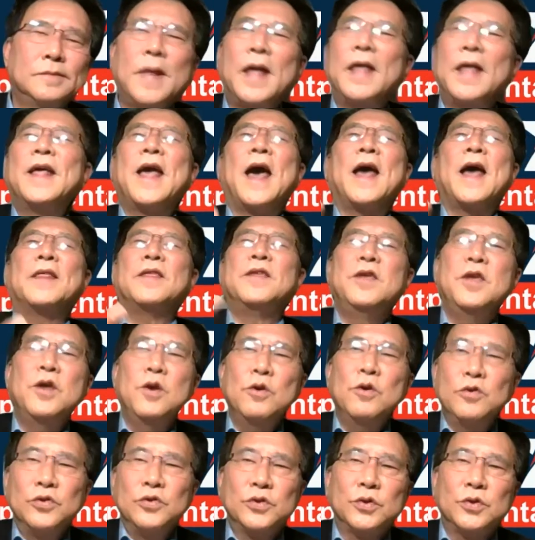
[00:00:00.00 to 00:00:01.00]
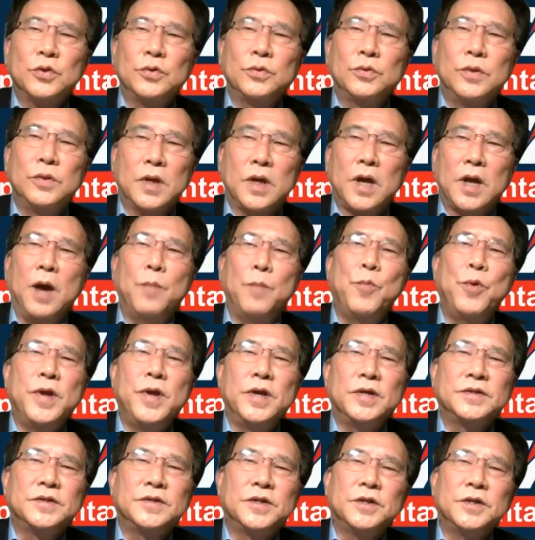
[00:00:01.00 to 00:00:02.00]
they got used to the
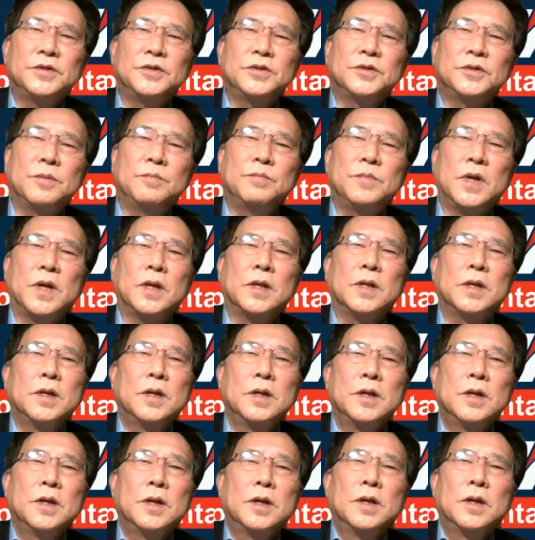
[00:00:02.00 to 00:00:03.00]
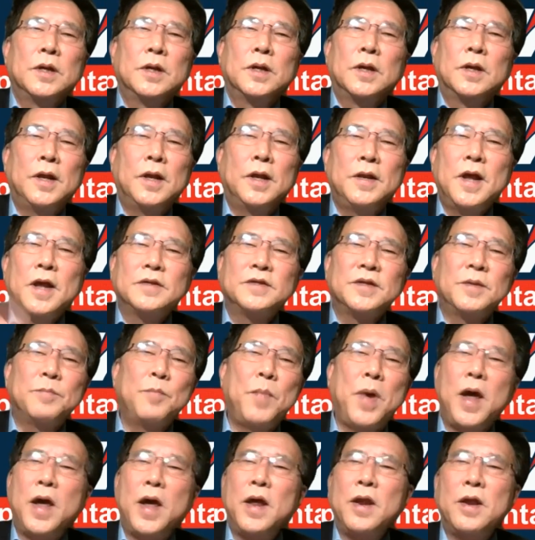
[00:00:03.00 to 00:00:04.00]
communist system that it doesn't
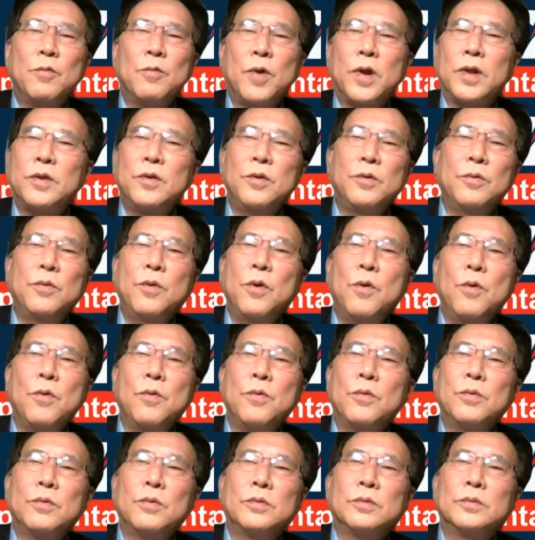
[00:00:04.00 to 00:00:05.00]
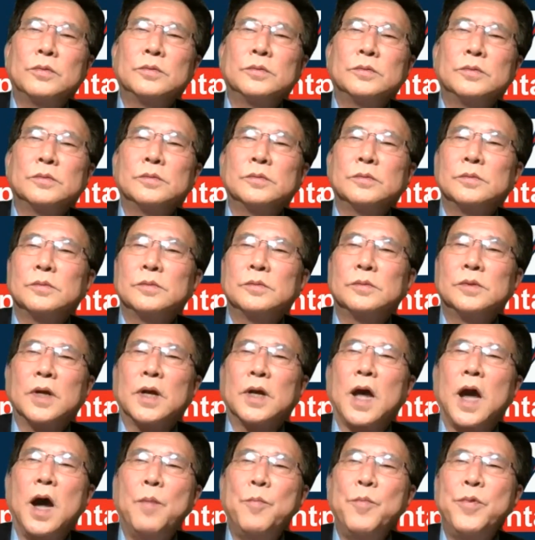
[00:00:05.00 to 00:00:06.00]
matter what you do the
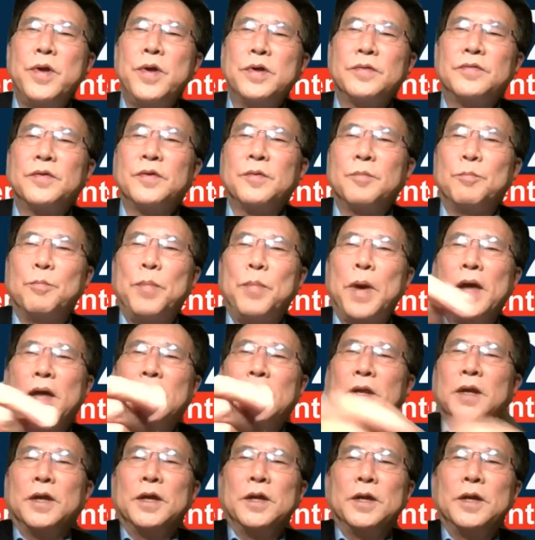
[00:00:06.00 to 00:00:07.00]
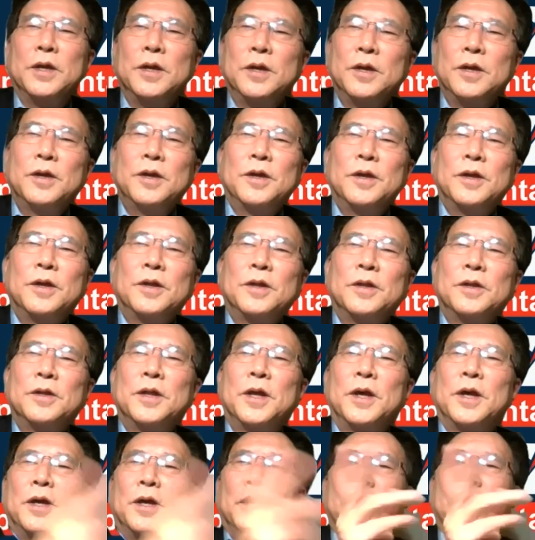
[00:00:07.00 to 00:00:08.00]
communists will pick the
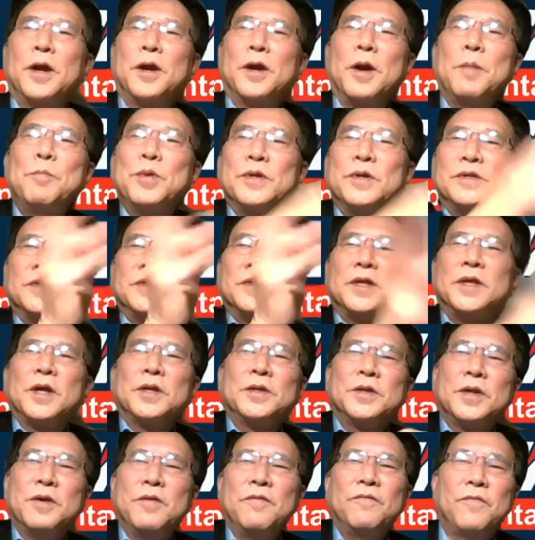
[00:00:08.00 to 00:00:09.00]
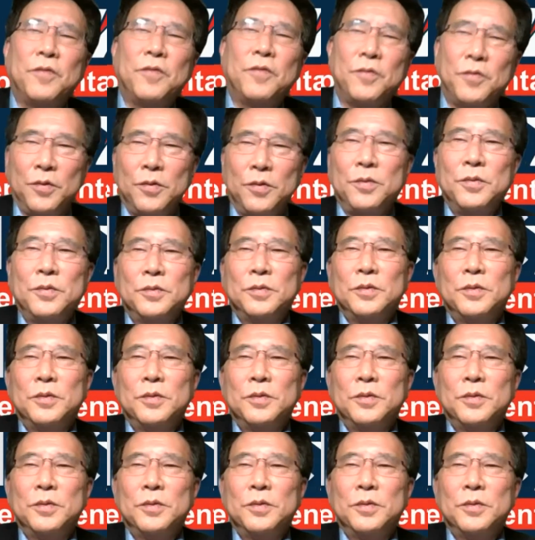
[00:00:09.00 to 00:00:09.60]
the uh, representative for you